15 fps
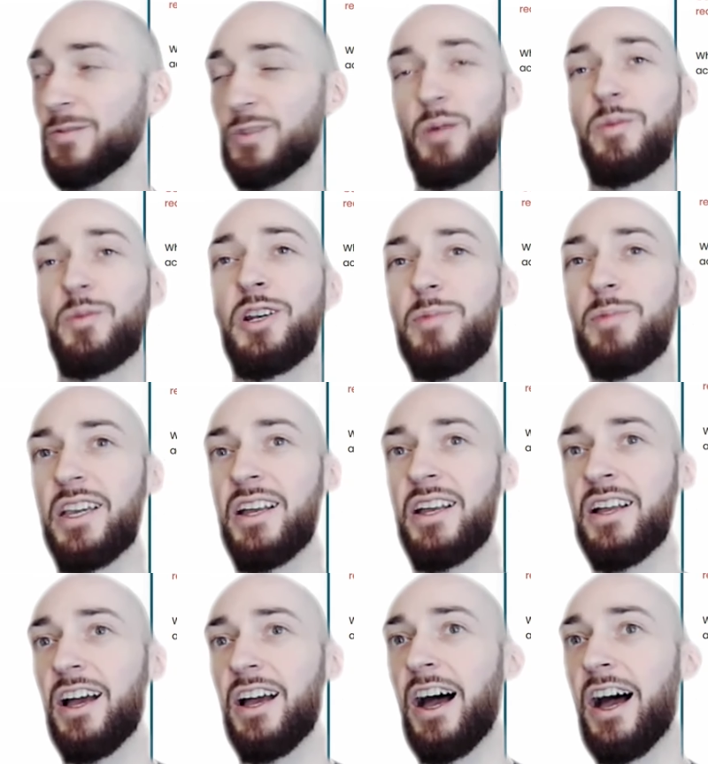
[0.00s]
So I'm going to be
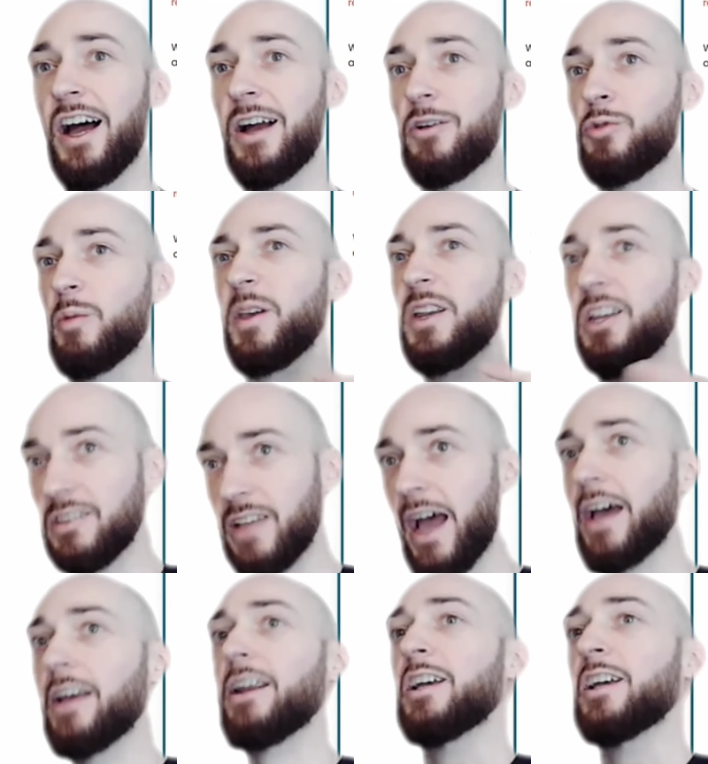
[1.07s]
repeating
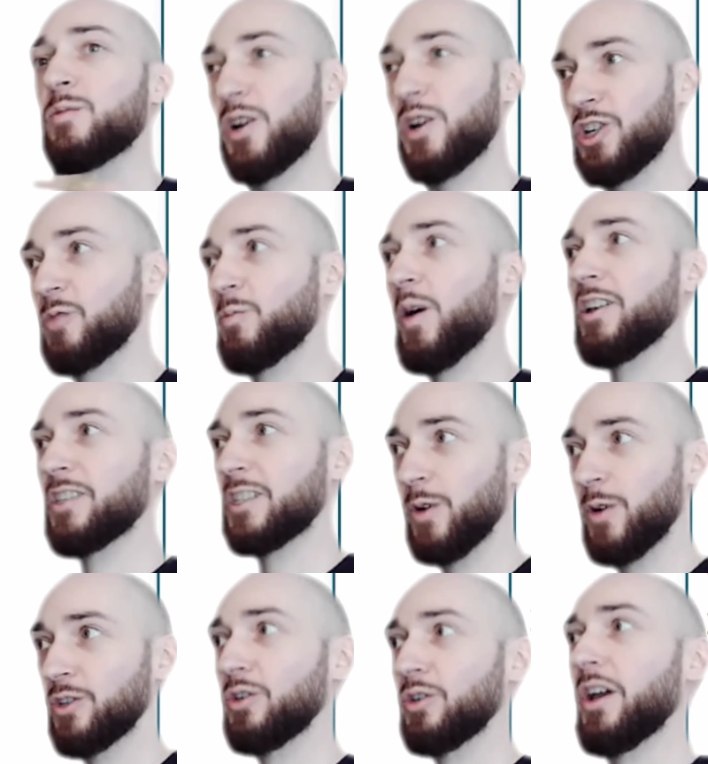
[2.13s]
that as much as
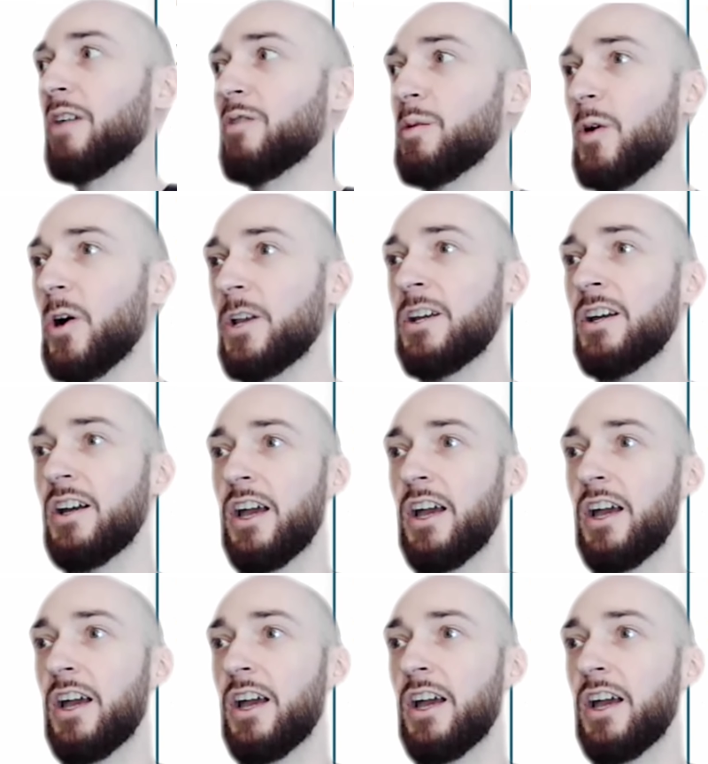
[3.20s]
possible so everyone